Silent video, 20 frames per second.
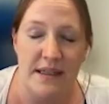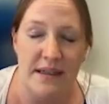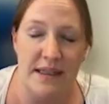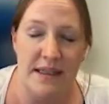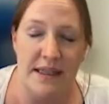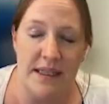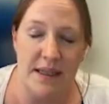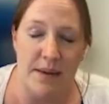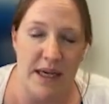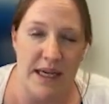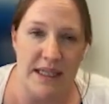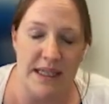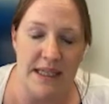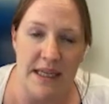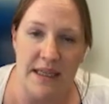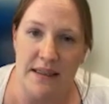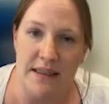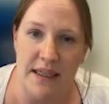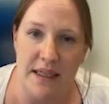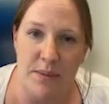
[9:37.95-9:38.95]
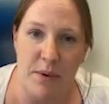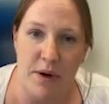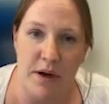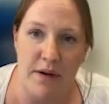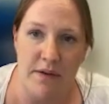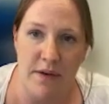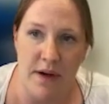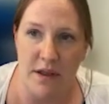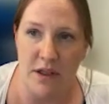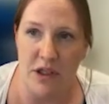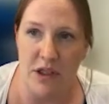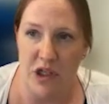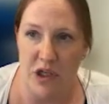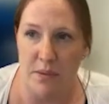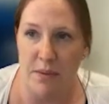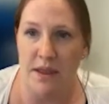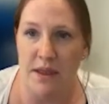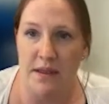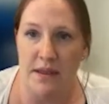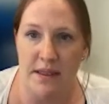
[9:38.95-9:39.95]
This can be extended by a further
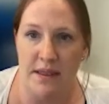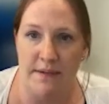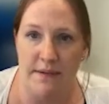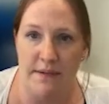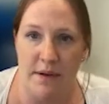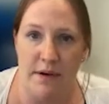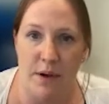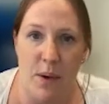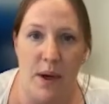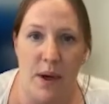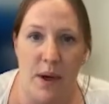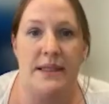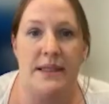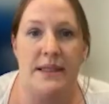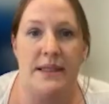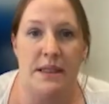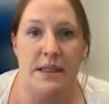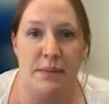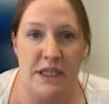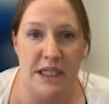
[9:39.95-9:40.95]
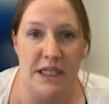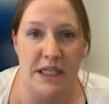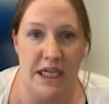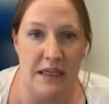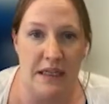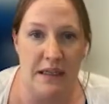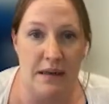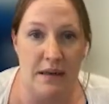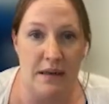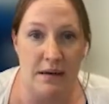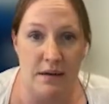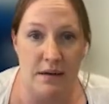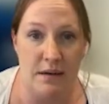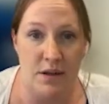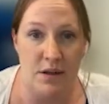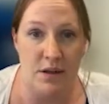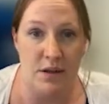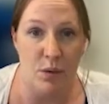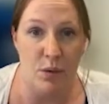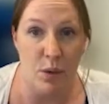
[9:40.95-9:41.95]
2 months if the request is particularly
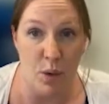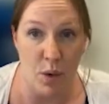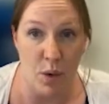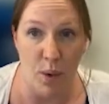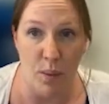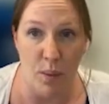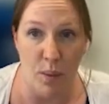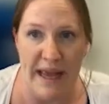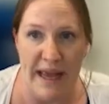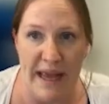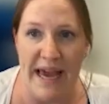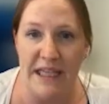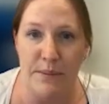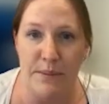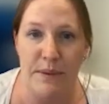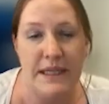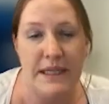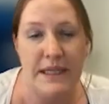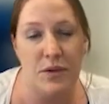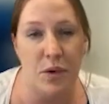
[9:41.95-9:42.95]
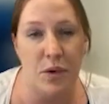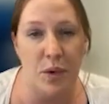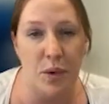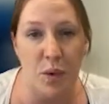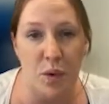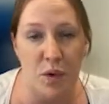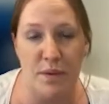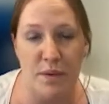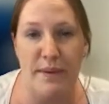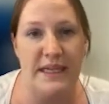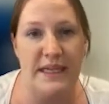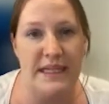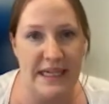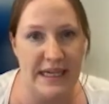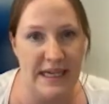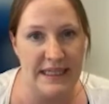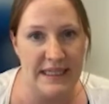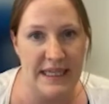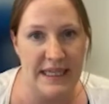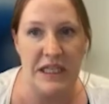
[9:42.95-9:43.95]
large or complex, but it's not an
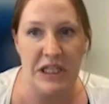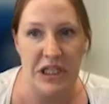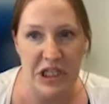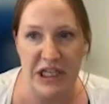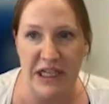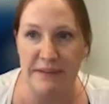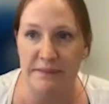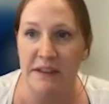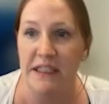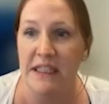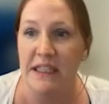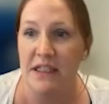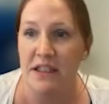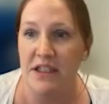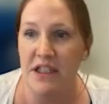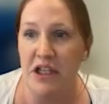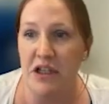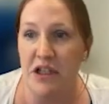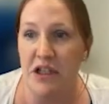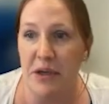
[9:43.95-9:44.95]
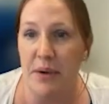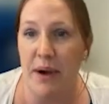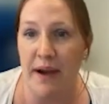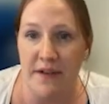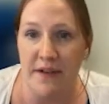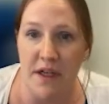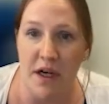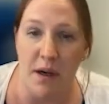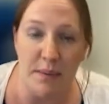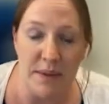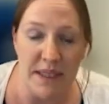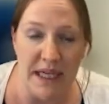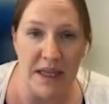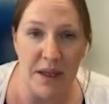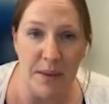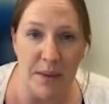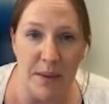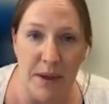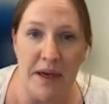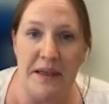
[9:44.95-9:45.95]
automatic extension. So you do have to
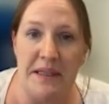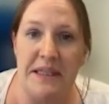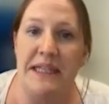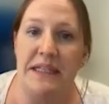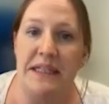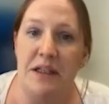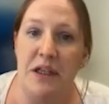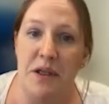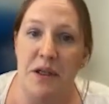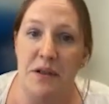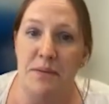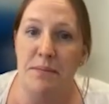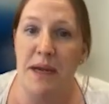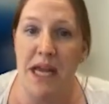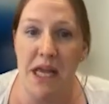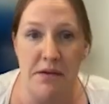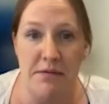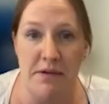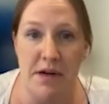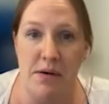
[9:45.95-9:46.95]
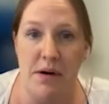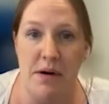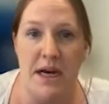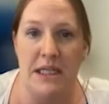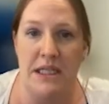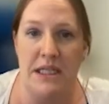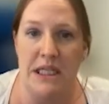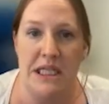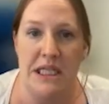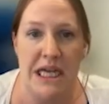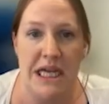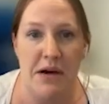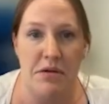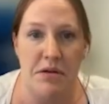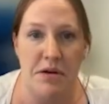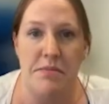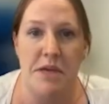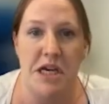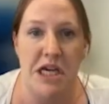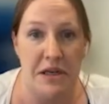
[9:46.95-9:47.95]
update the person who's made the request and
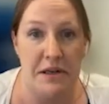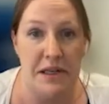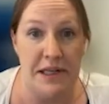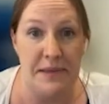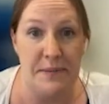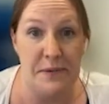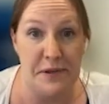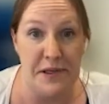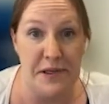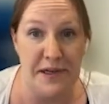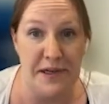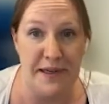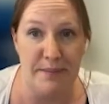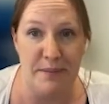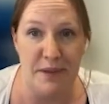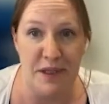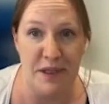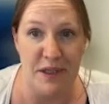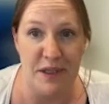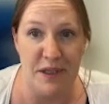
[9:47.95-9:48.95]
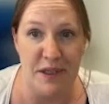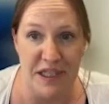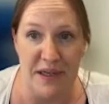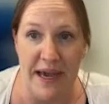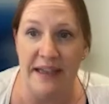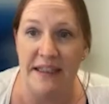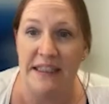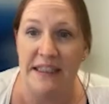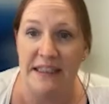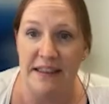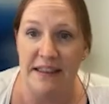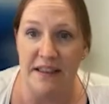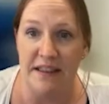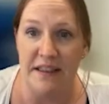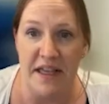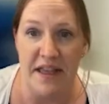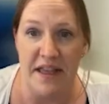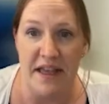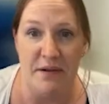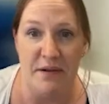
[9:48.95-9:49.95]
tell them that you need more time to do it.
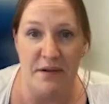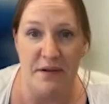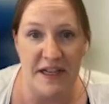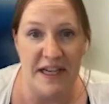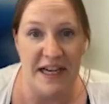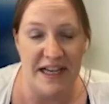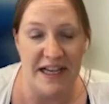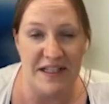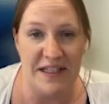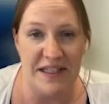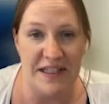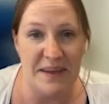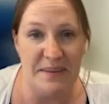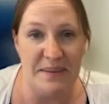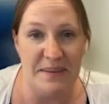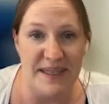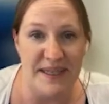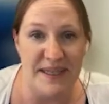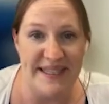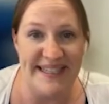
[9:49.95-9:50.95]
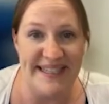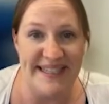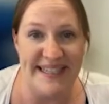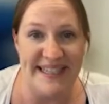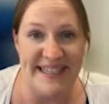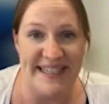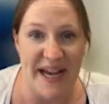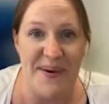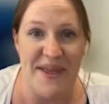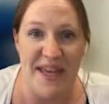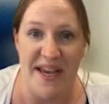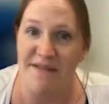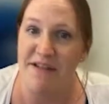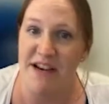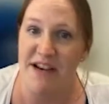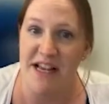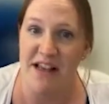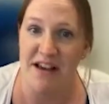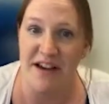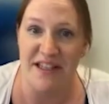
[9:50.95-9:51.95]
And I know that often catches some businesses out when
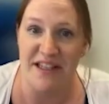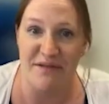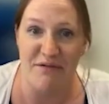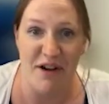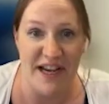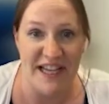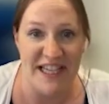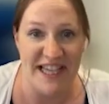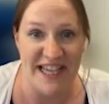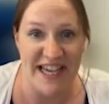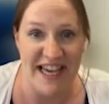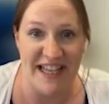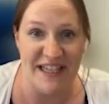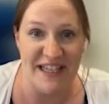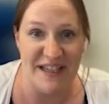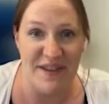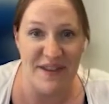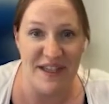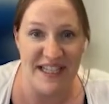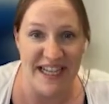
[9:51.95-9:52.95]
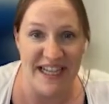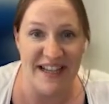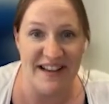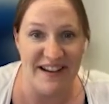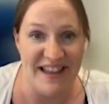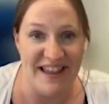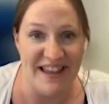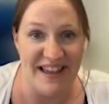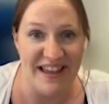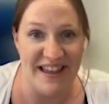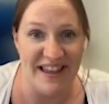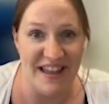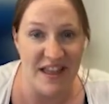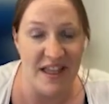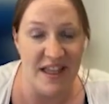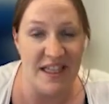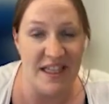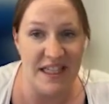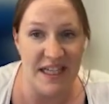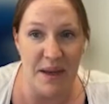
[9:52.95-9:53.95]
they realise right at the end of the deadline that
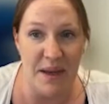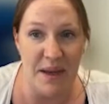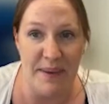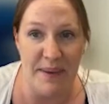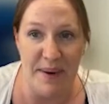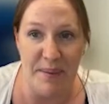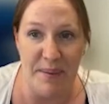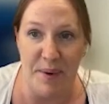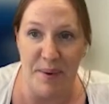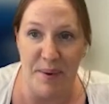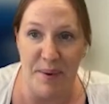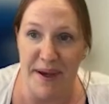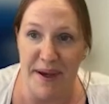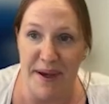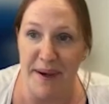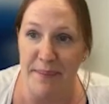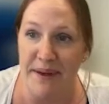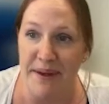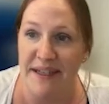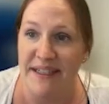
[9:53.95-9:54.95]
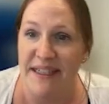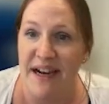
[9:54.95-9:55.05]
there's going to be a problem.